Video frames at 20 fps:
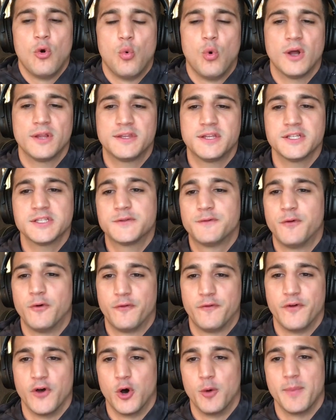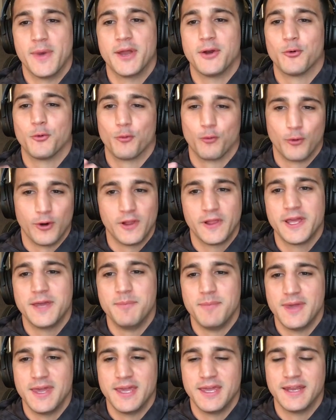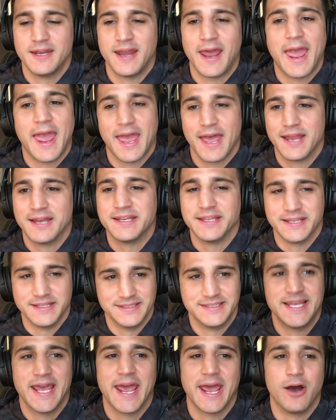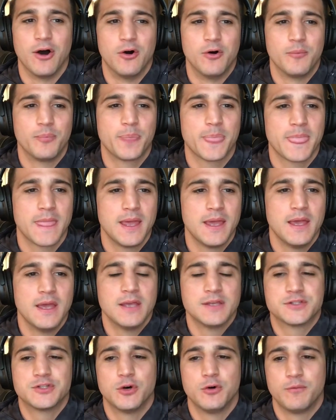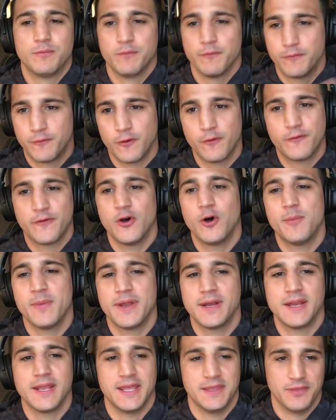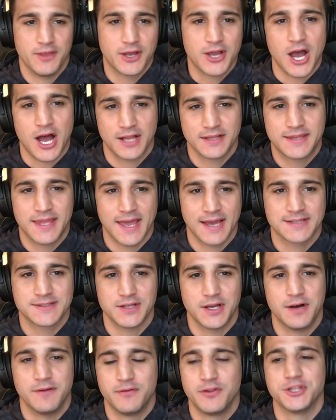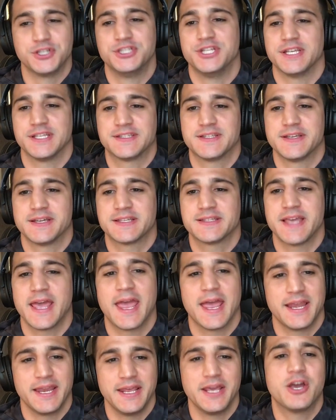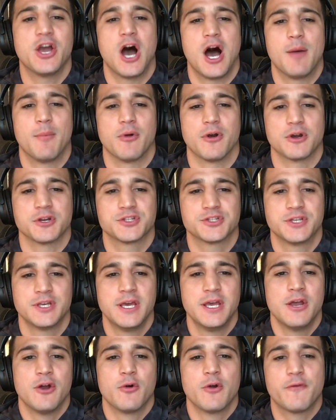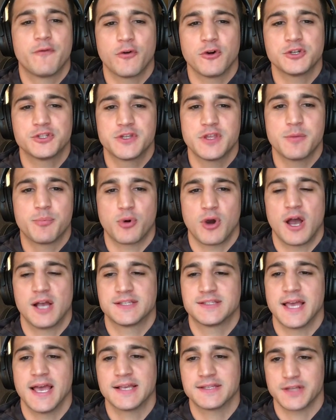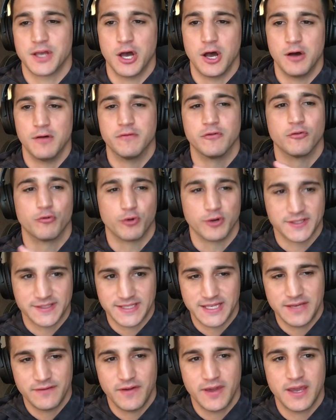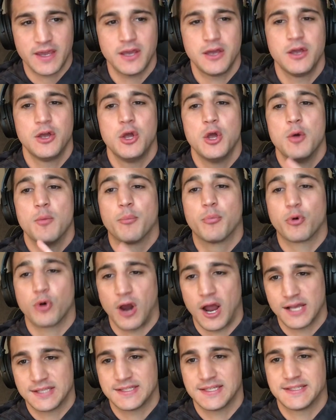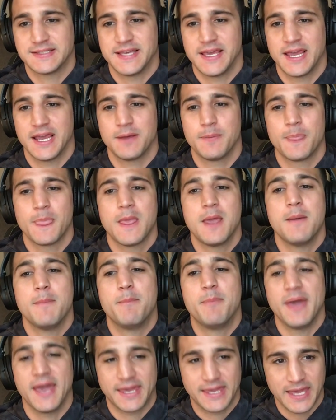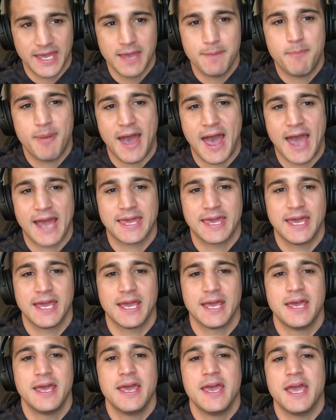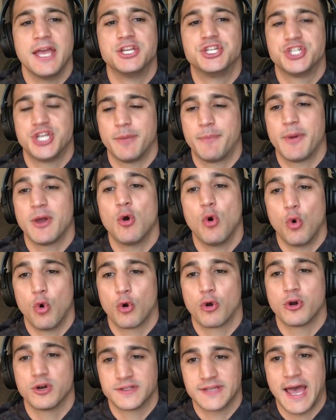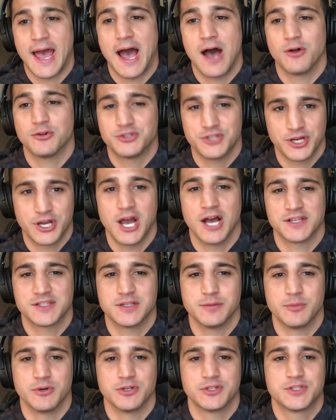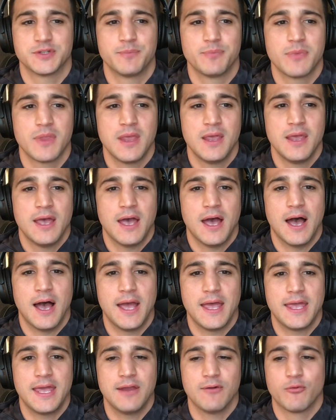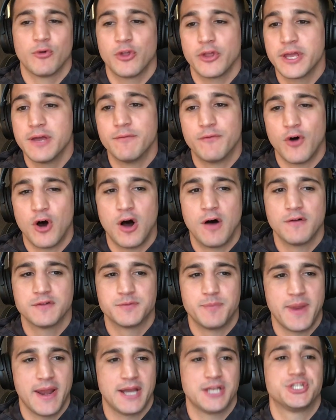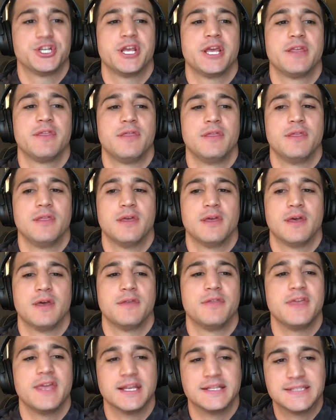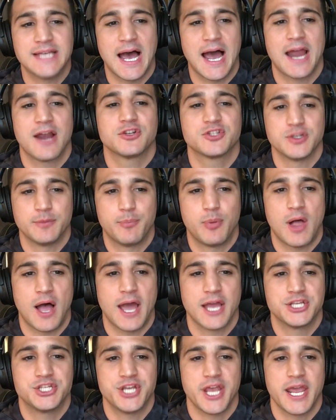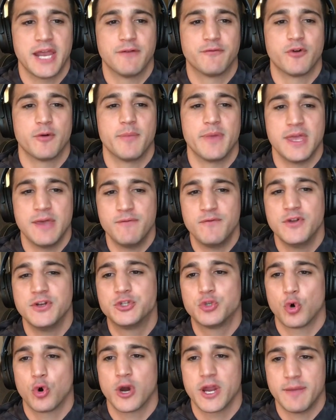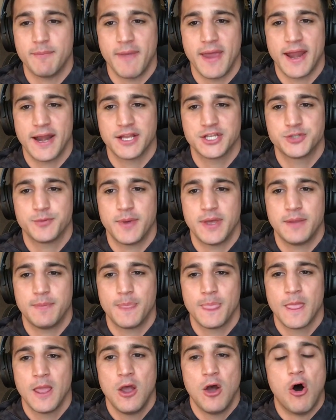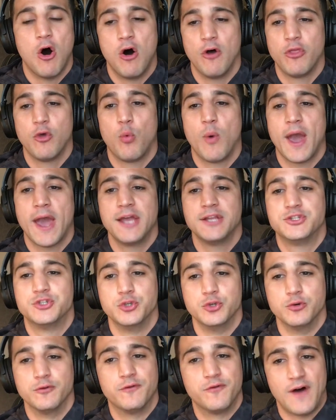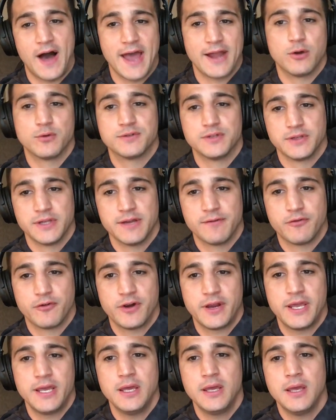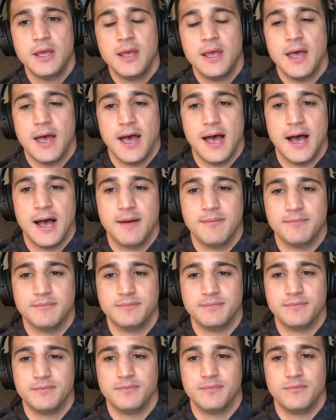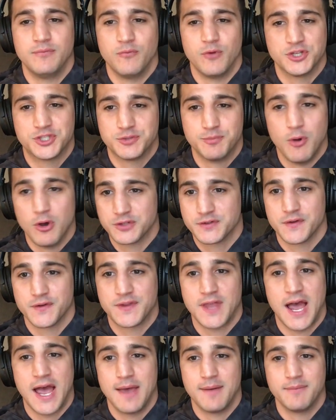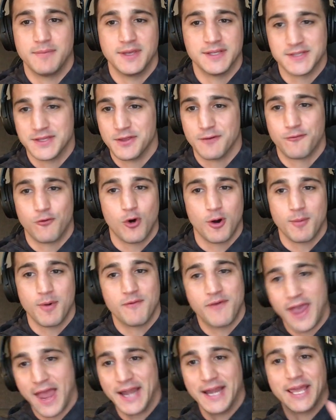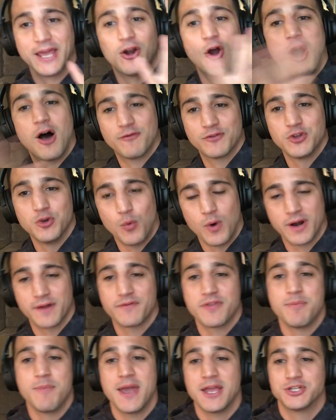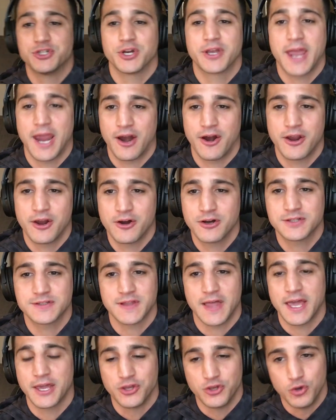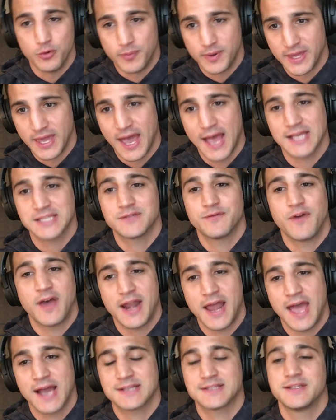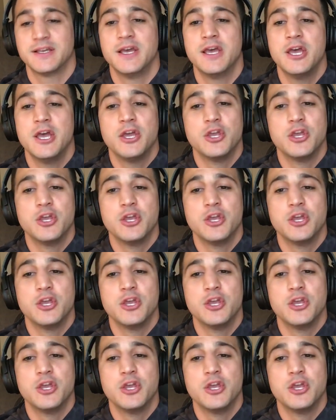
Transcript: What does fulfillment really mean and entail? So, fulfillment in the context of logistics and e-commerce refers to the process of receiving, processing, picking and packing, and shipping orders out to customers. It really involves managing the entire supply chain from inventory management all the way to final delivery, which most of the time is in the form of handing it off to one of the major carriers like UPS, FedEx,